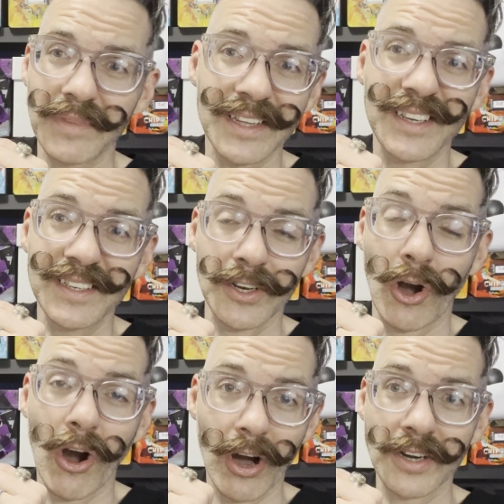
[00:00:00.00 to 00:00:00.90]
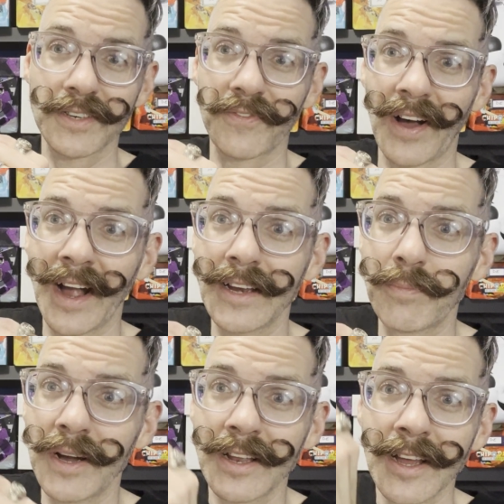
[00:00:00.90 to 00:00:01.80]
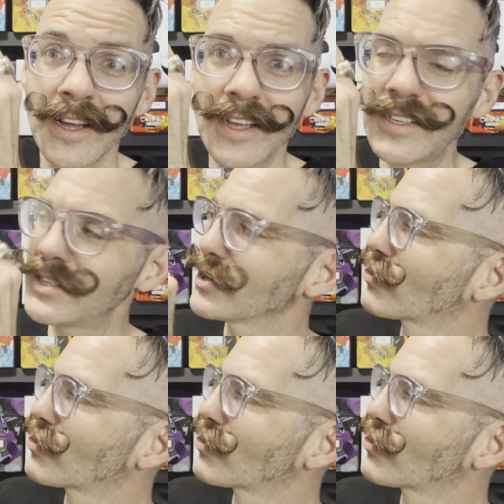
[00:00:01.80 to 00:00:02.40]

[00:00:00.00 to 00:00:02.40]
this isn't hard to find, but this is in